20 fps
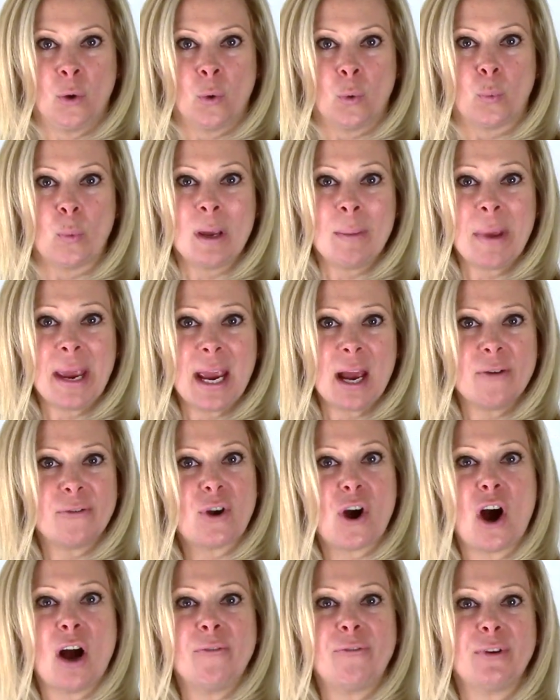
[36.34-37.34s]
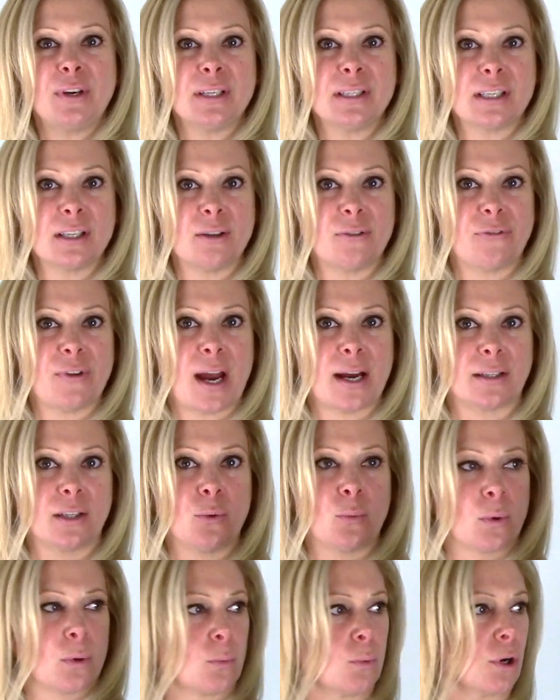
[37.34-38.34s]
we may have confidence in the fact
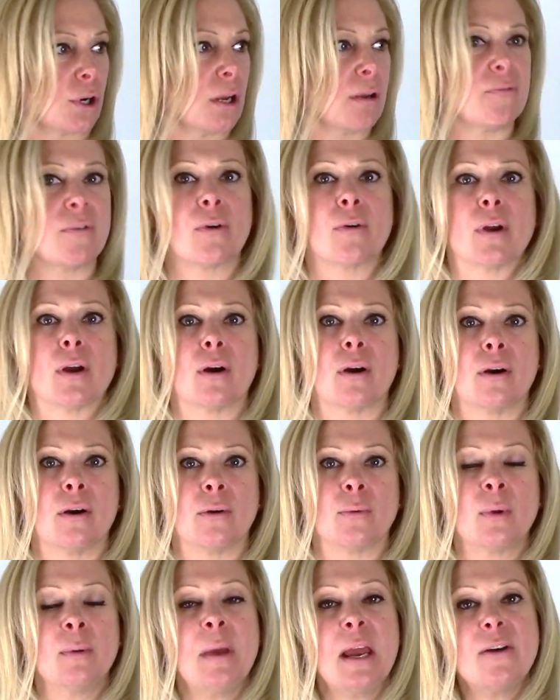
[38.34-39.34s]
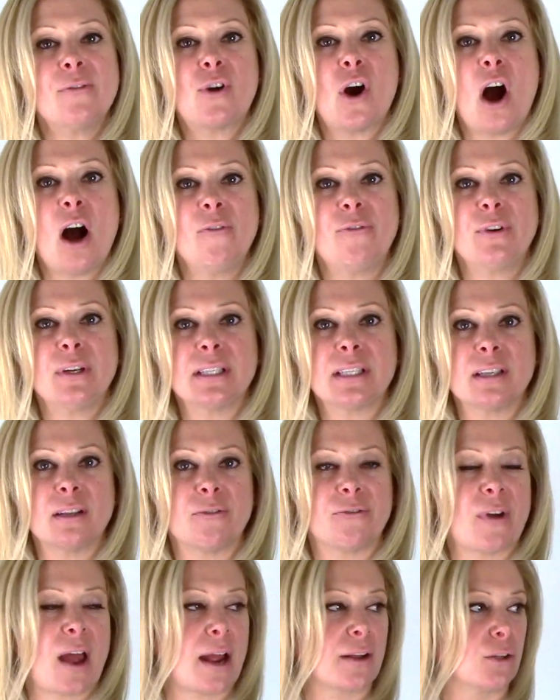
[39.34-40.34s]
that we're working very hard. We may have confidence in the
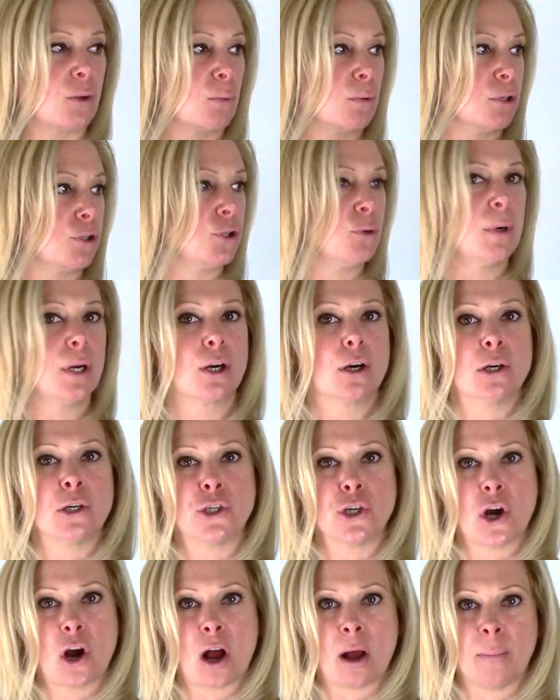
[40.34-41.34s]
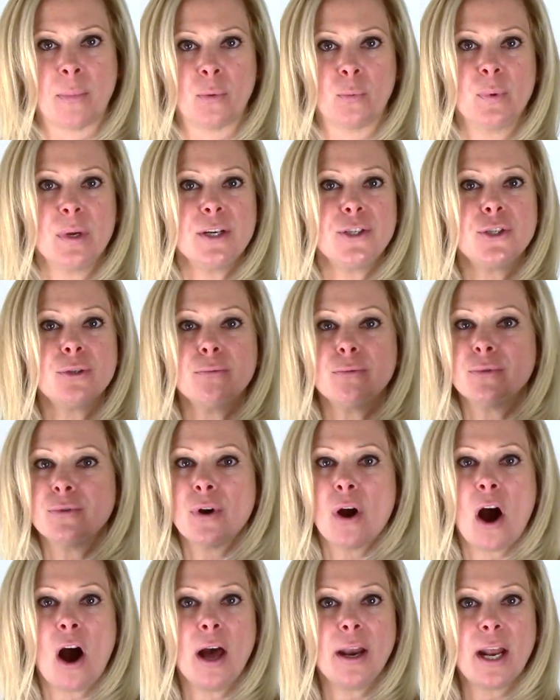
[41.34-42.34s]
fact that we're doing our job, but we do
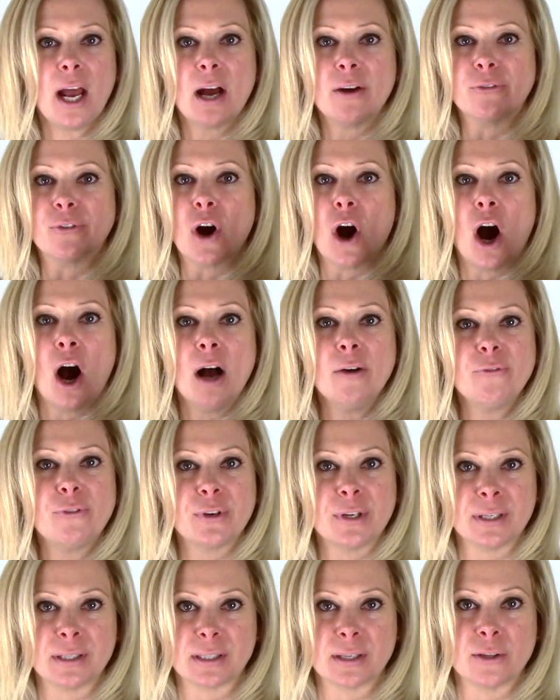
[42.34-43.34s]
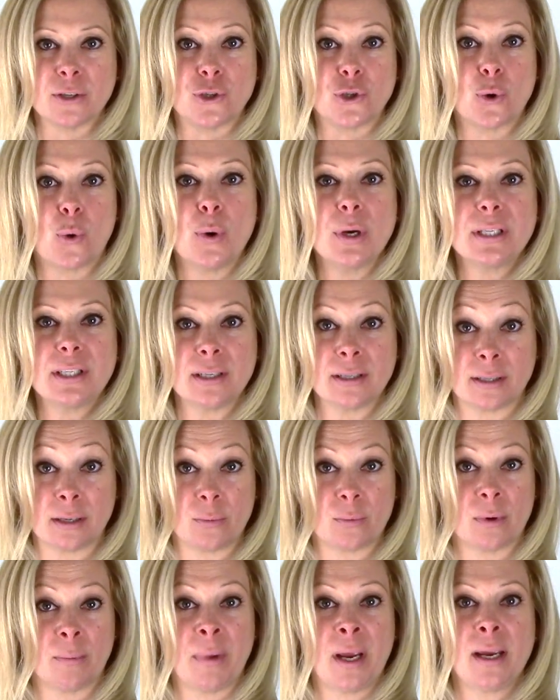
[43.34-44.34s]
not have confidence in the choices that
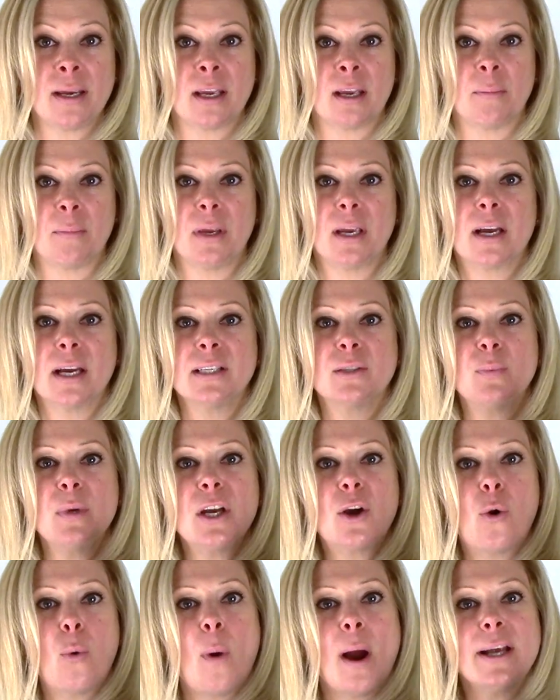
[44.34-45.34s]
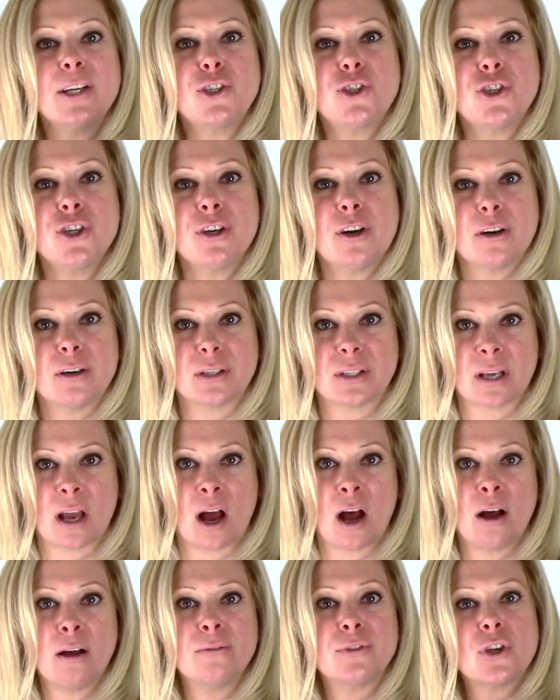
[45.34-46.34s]
we're making because we question
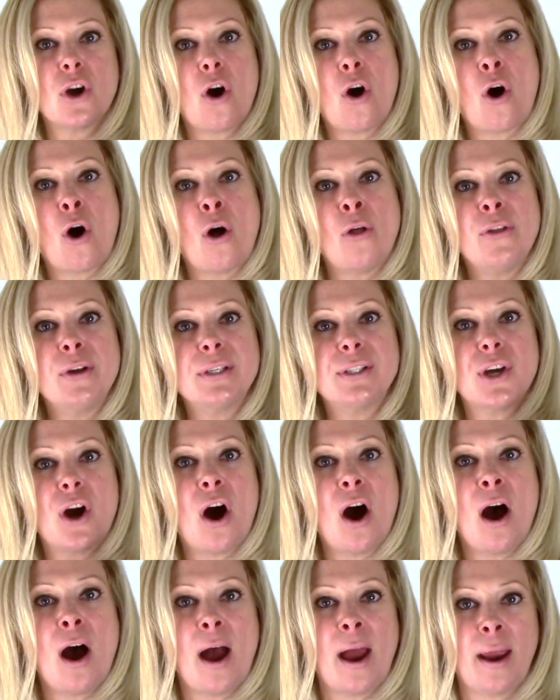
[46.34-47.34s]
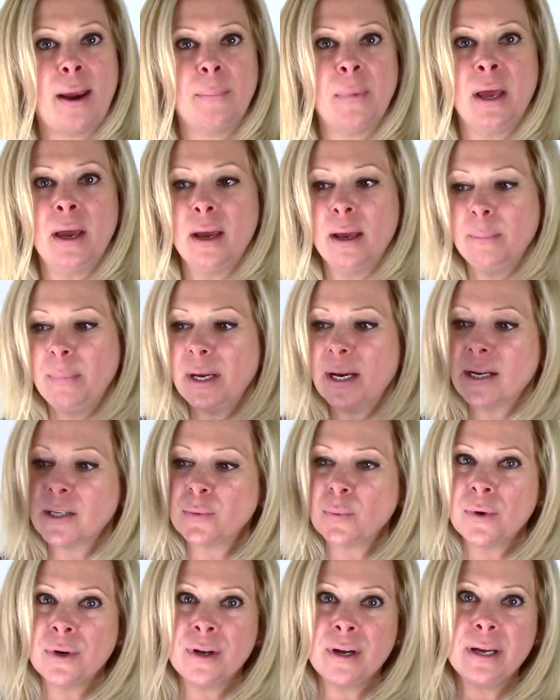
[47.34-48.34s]
ourselves all the time because
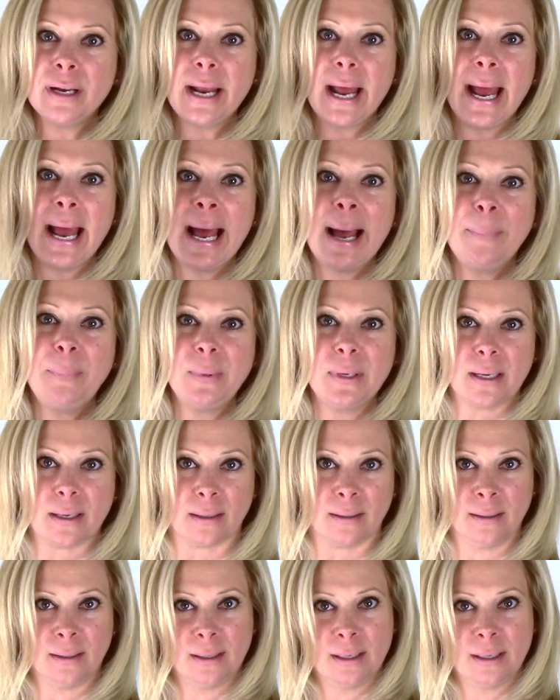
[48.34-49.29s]
we're not happy.